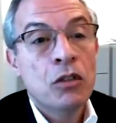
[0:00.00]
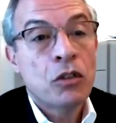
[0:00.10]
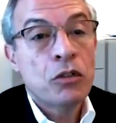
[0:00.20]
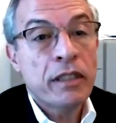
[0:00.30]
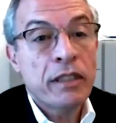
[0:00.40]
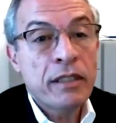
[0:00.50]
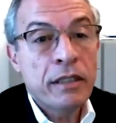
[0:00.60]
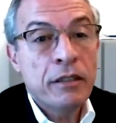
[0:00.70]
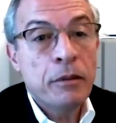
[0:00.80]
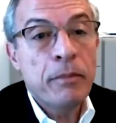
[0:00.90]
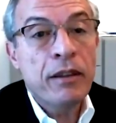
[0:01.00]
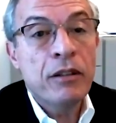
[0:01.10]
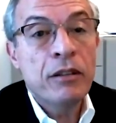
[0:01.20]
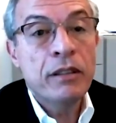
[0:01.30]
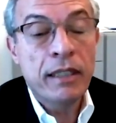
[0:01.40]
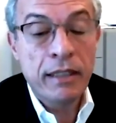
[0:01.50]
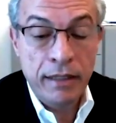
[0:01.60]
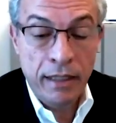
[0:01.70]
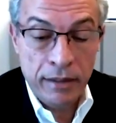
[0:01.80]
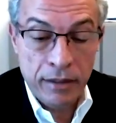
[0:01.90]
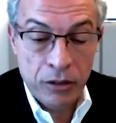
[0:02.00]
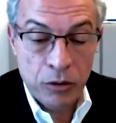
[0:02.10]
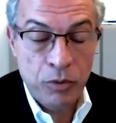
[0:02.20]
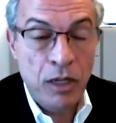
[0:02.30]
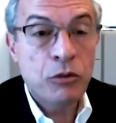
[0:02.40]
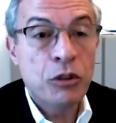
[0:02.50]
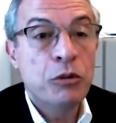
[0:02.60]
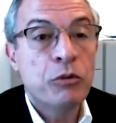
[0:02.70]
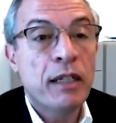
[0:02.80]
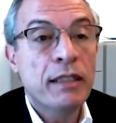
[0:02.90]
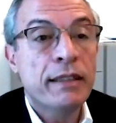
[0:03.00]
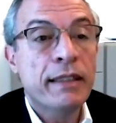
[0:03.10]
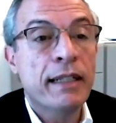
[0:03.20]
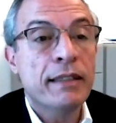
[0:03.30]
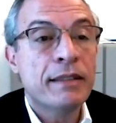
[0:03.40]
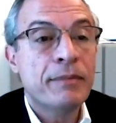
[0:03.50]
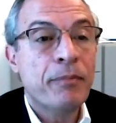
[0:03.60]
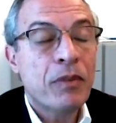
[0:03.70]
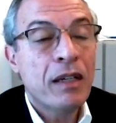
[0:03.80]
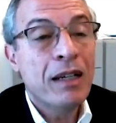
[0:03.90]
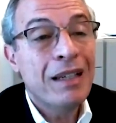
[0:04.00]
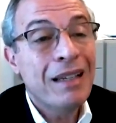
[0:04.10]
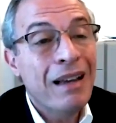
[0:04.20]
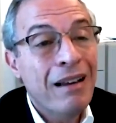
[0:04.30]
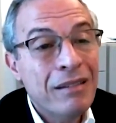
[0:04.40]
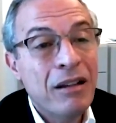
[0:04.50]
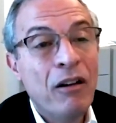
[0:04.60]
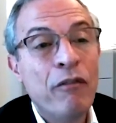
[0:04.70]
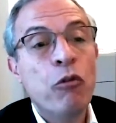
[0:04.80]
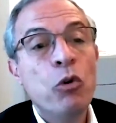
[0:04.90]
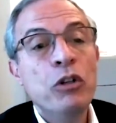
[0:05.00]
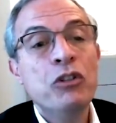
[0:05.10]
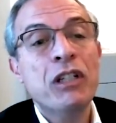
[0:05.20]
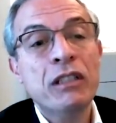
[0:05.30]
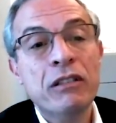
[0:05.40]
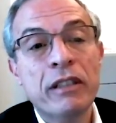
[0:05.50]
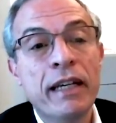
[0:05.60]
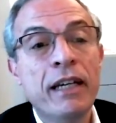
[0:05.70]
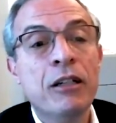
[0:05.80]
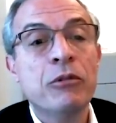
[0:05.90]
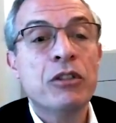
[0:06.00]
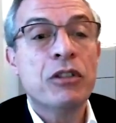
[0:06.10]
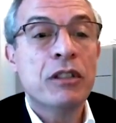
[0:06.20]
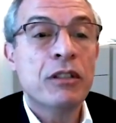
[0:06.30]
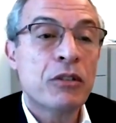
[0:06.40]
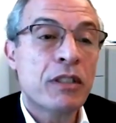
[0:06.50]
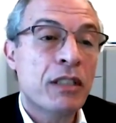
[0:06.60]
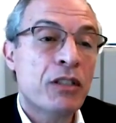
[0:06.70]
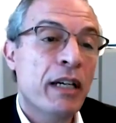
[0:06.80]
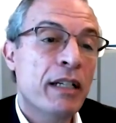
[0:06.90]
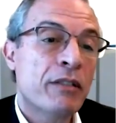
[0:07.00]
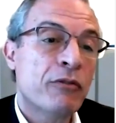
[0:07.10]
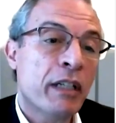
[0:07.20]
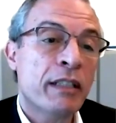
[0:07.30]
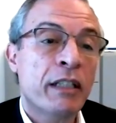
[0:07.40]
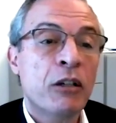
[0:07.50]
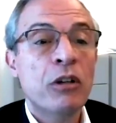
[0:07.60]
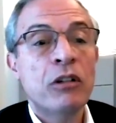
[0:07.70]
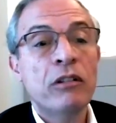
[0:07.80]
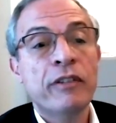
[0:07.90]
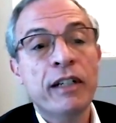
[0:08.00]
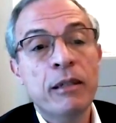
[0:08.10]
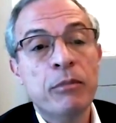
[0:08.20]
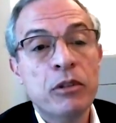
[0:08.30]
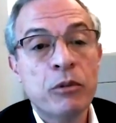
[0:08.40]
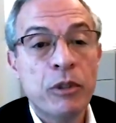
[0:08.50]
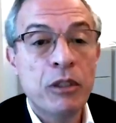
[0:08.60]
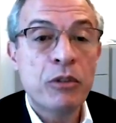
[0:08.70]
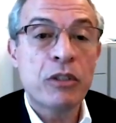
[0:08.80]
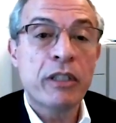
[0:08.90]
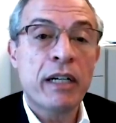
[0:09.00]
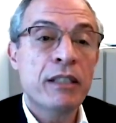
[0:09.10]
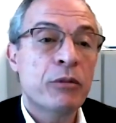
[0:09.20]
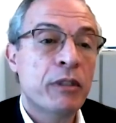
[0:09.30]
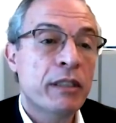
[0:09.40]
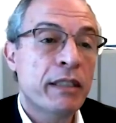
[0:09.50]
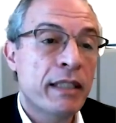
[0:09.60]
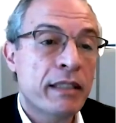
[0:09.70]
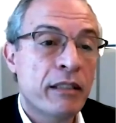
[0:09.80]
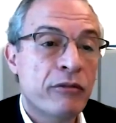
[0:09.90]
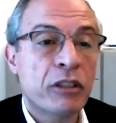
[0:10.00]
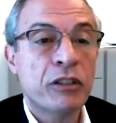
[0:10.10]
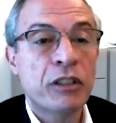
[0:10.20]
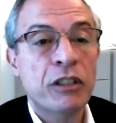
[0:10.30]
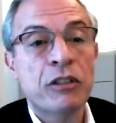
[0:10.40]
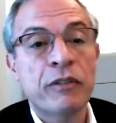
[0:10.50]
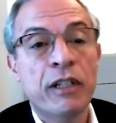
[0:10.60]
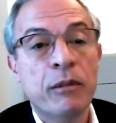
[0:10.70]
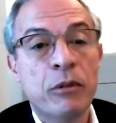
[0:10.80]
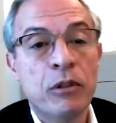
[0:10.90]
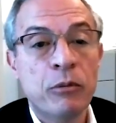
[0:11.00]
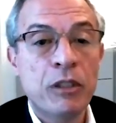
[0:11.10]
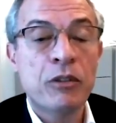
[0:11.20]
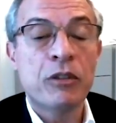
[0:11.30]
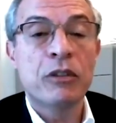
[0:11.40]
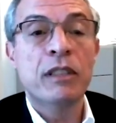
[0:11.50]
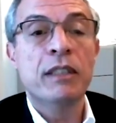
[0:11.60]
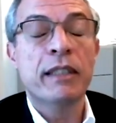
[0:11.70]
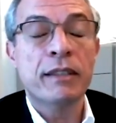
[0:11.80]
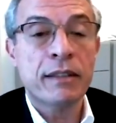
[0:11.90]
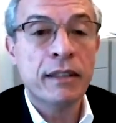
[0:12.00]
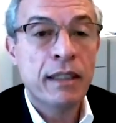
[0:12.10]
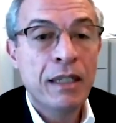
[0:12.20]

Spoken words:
So statistical method and analysis, how do you write that? Avoid general language, such as for categorical variables, we use the chi-square test, and for continuous variable, we use the t-test.